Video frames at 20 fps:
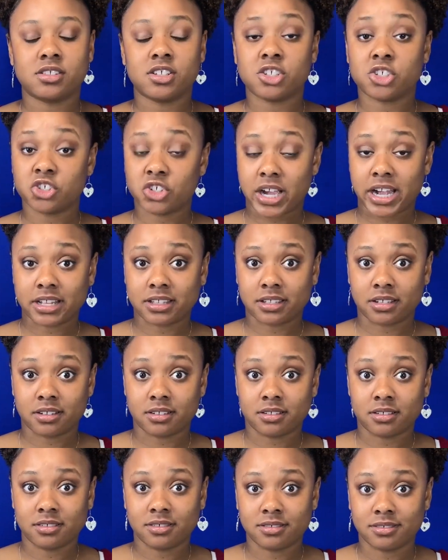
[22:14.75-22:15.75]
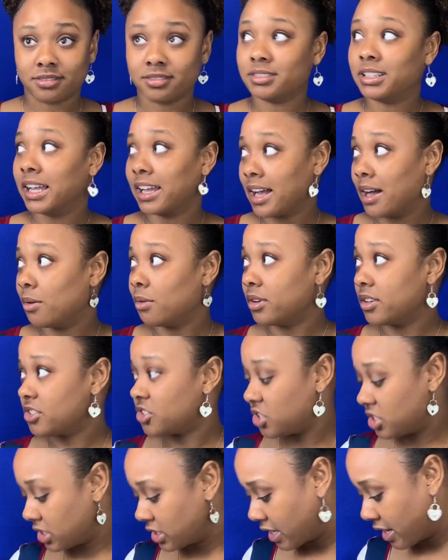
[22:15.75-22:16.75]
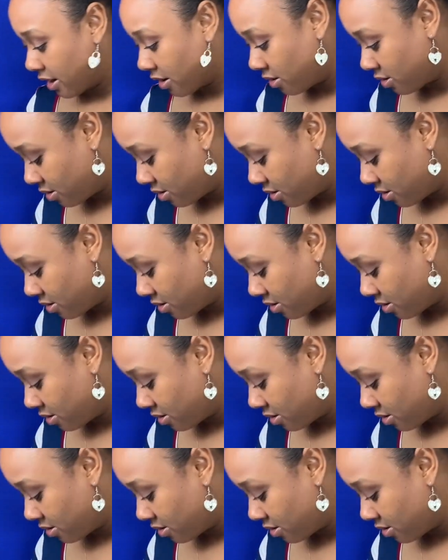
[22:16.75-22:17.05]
distracted like I was just now.